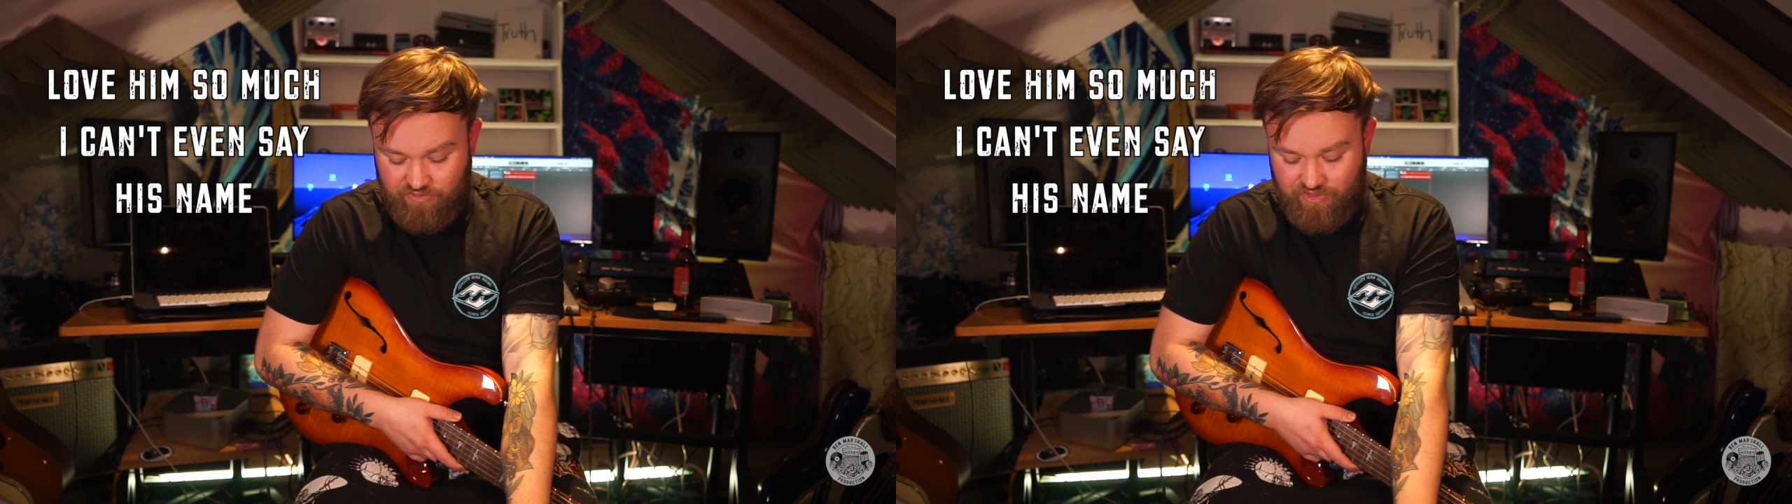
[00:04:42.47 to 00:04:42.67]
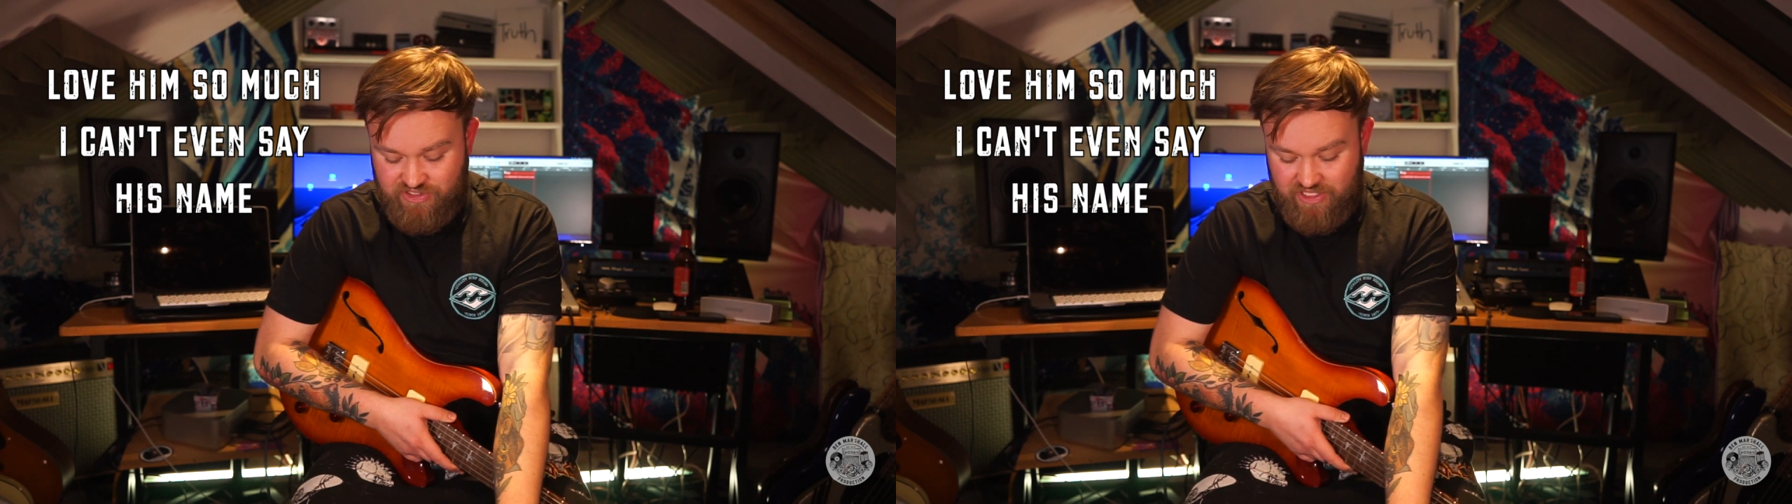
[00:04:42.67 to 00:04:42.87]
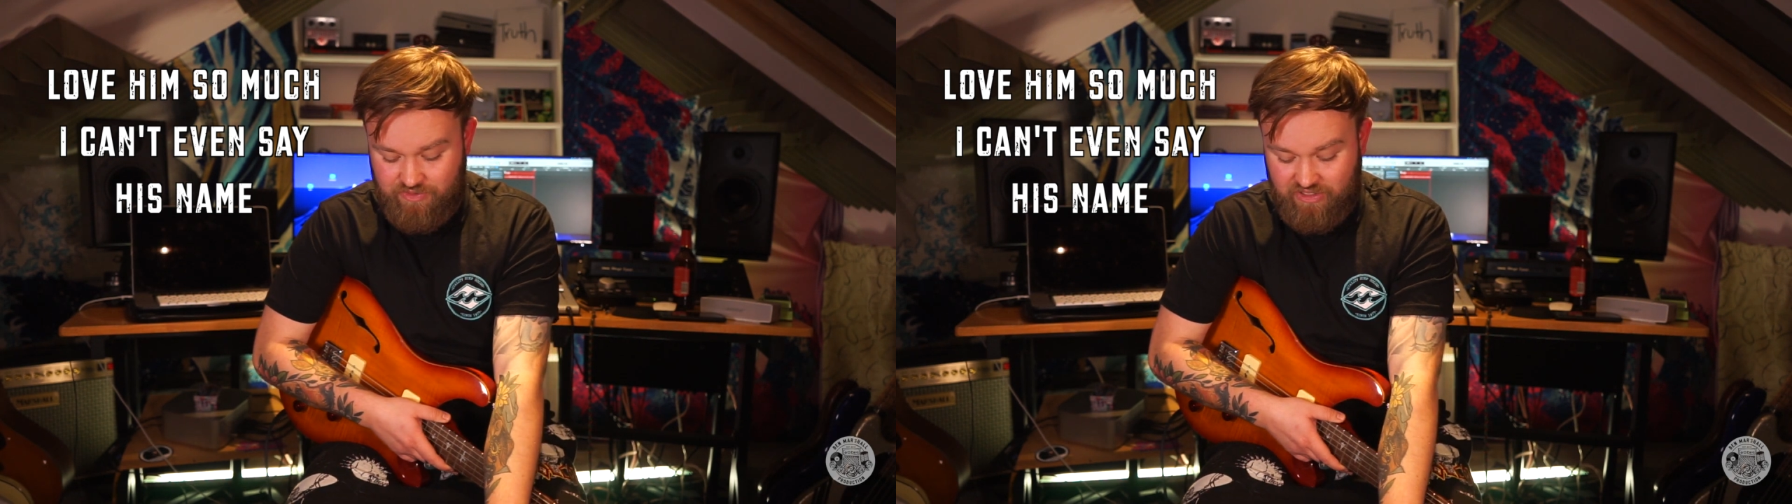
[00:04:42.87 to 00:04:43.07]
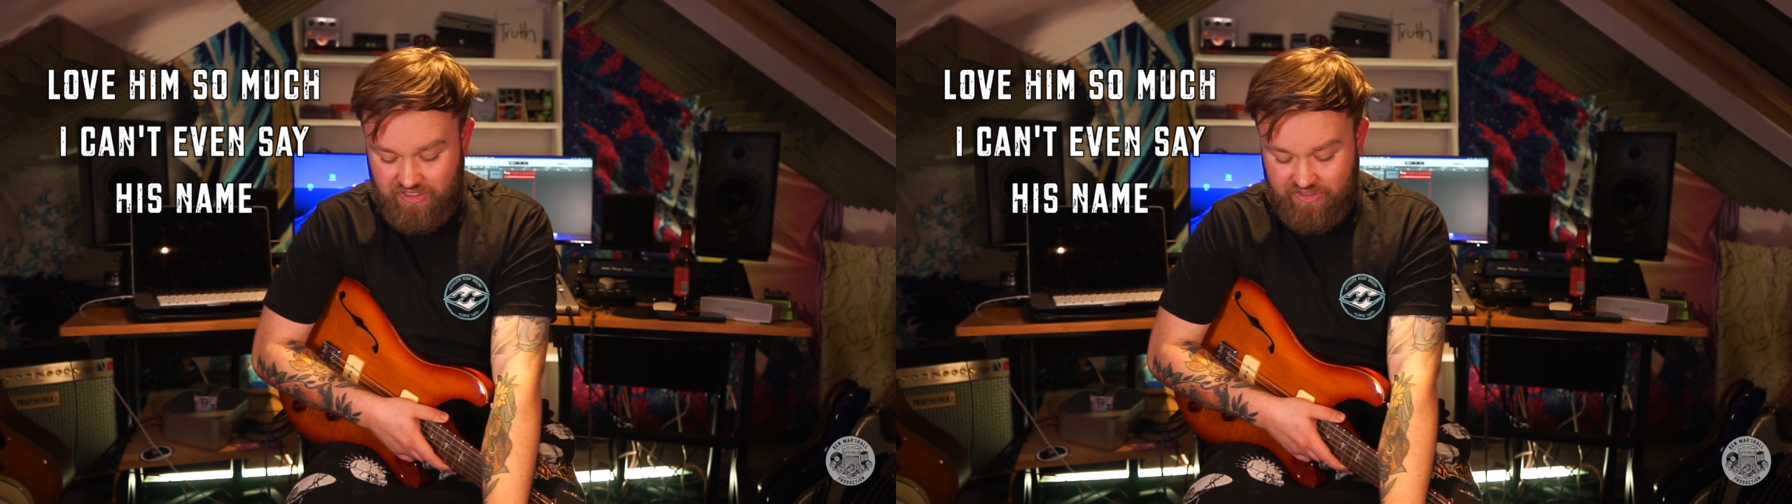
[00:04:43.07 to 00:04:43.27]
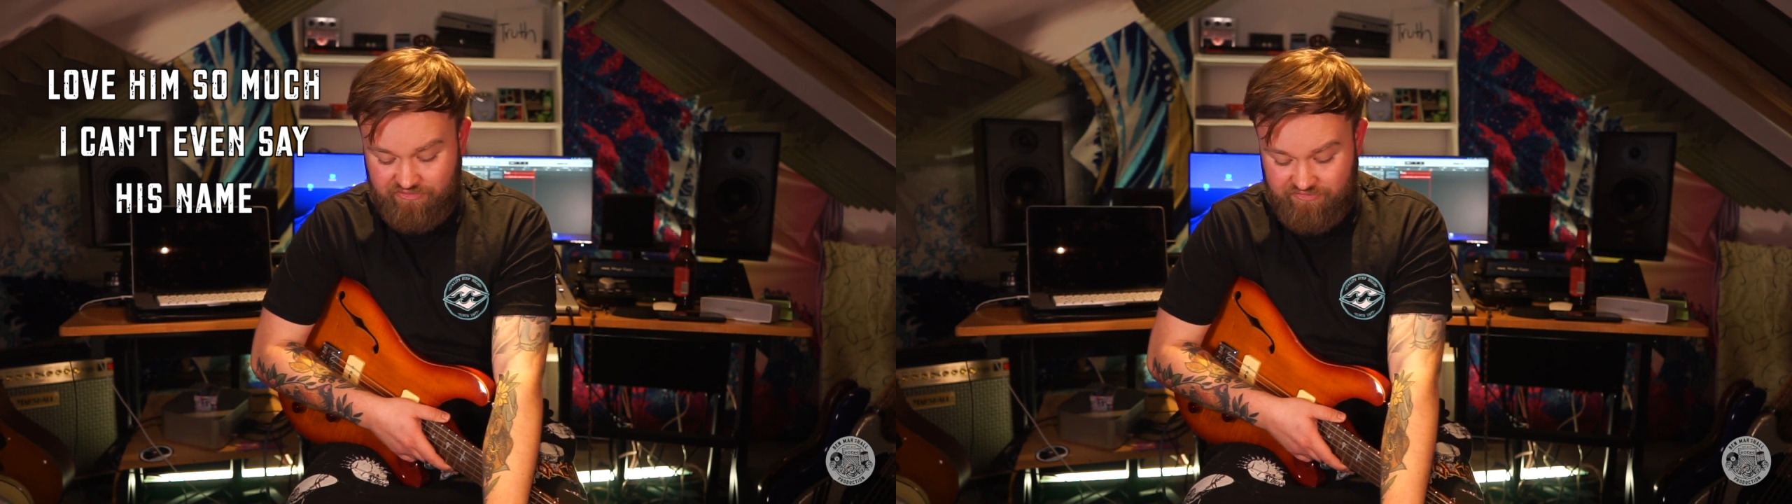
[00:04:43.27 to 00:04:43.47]
also
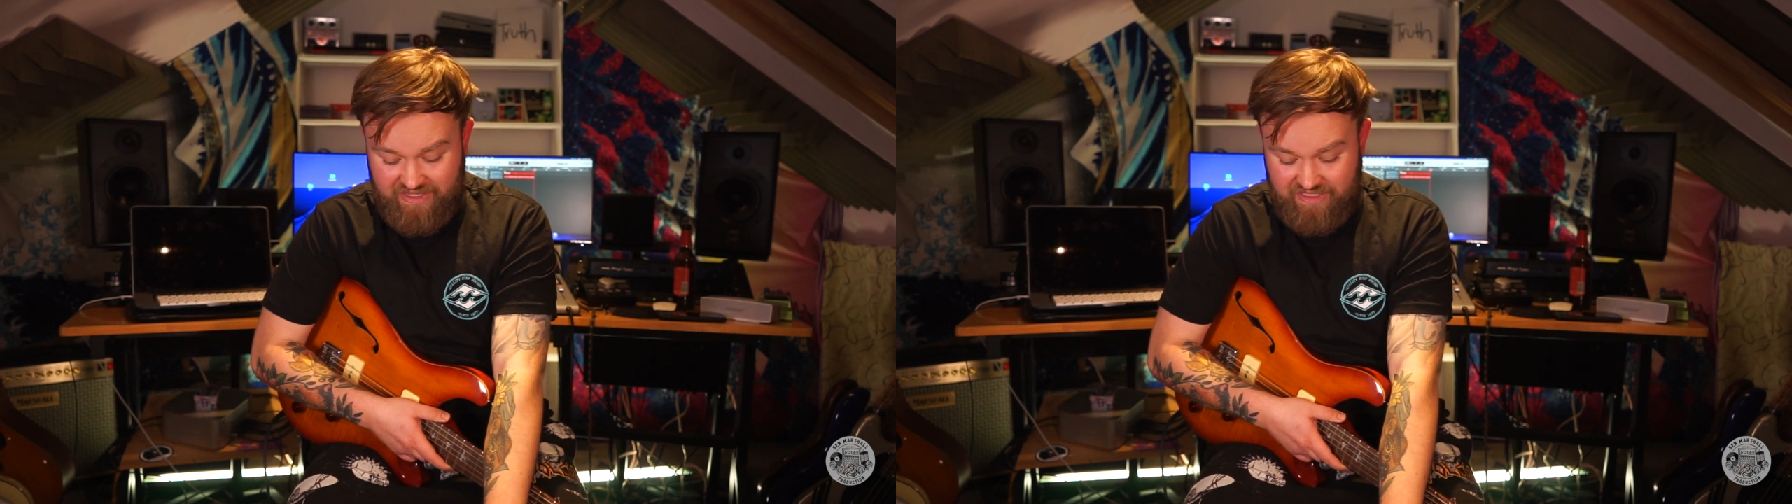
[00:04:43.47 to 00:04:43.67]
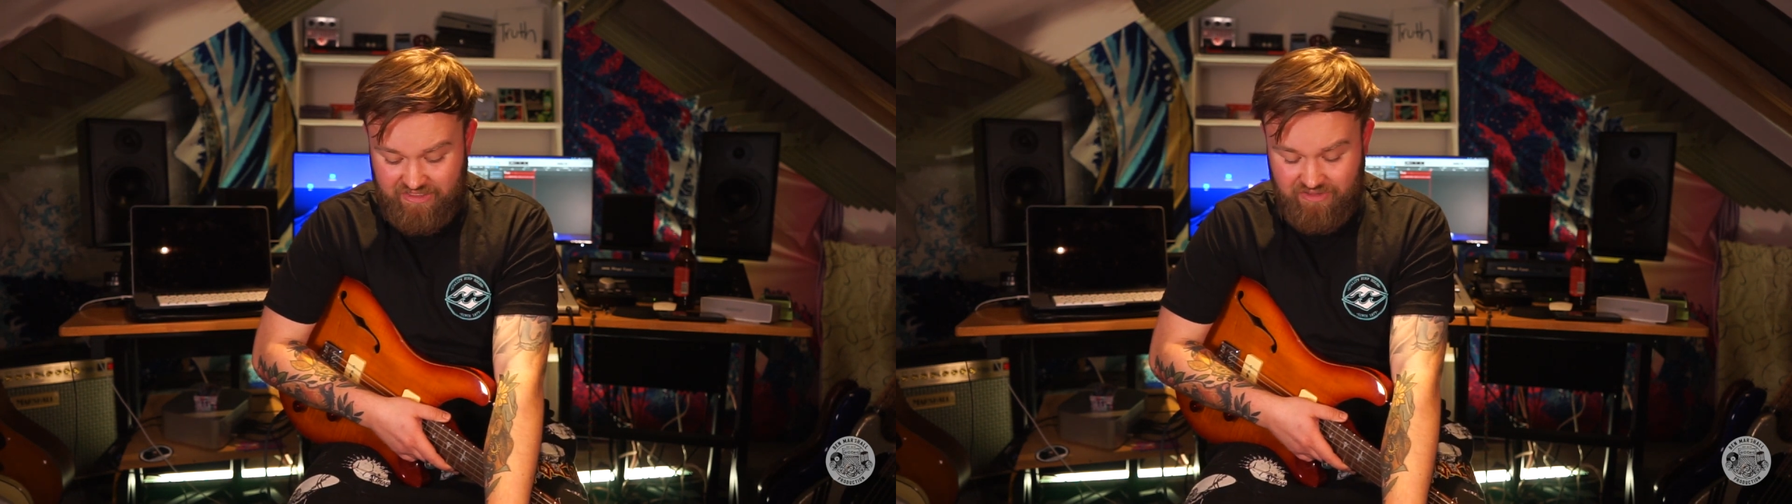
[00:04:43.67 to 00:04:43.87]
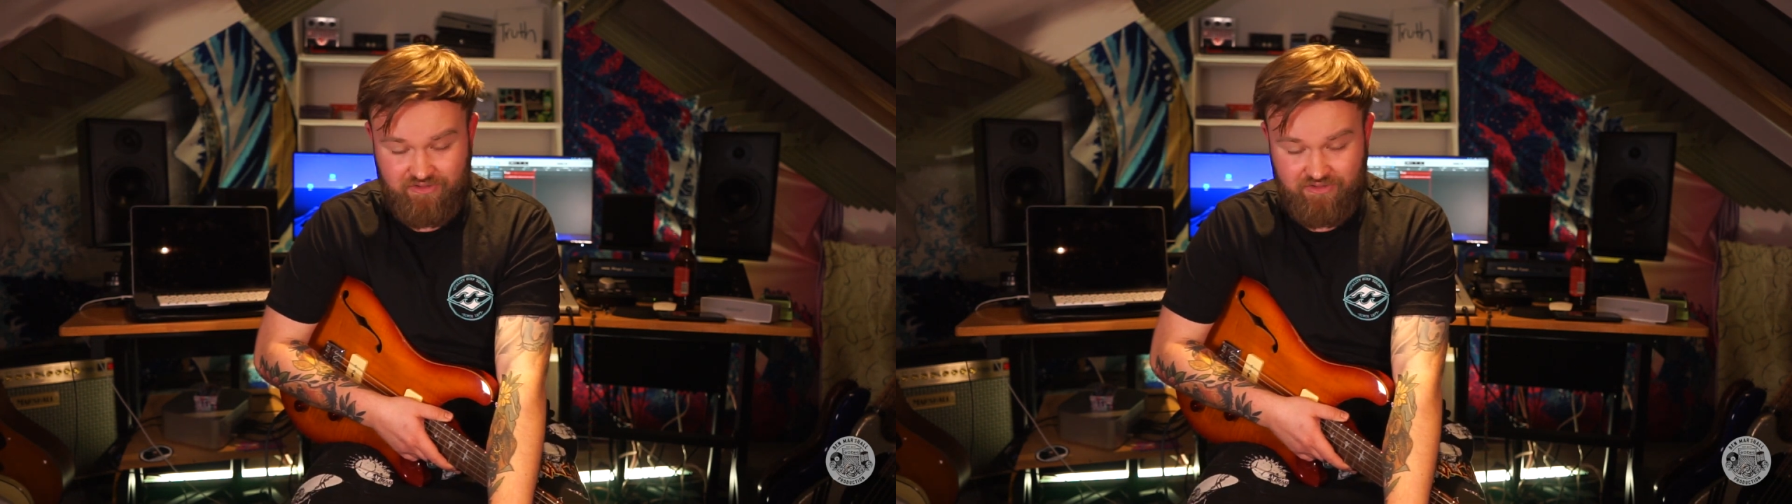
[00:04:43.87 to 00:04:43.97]
got a fake